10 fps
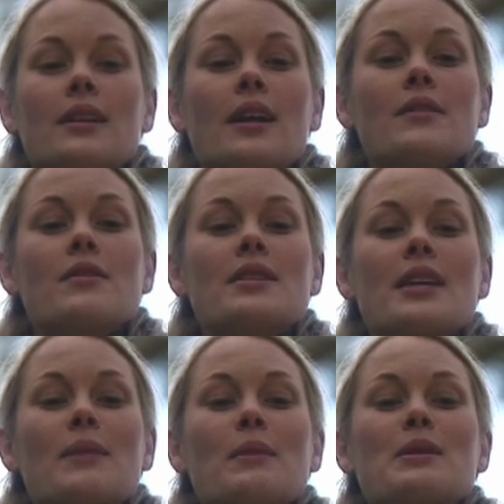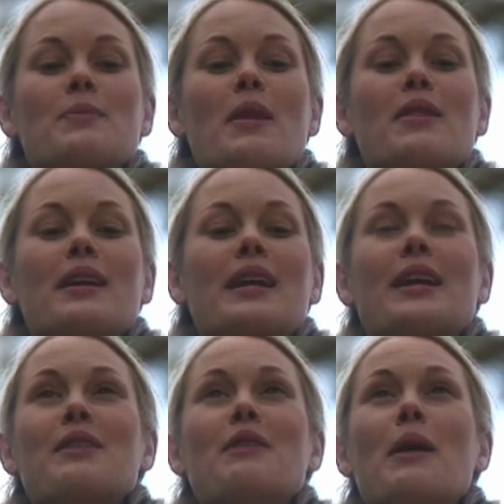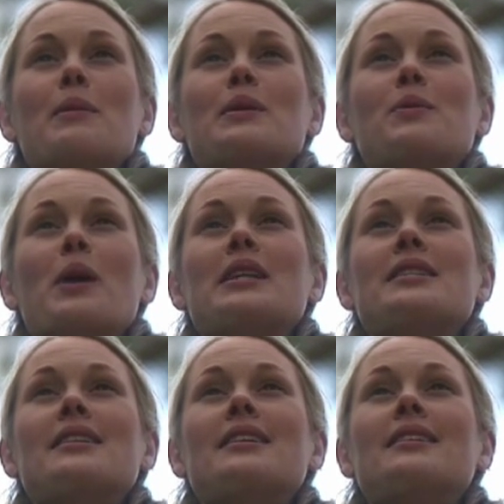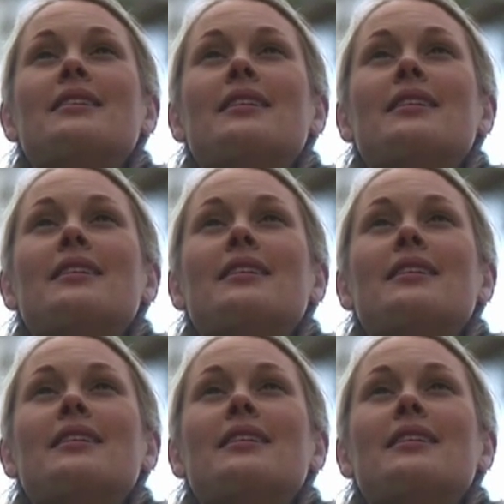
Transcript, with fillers: None of the time I spent thinking of him is wasted.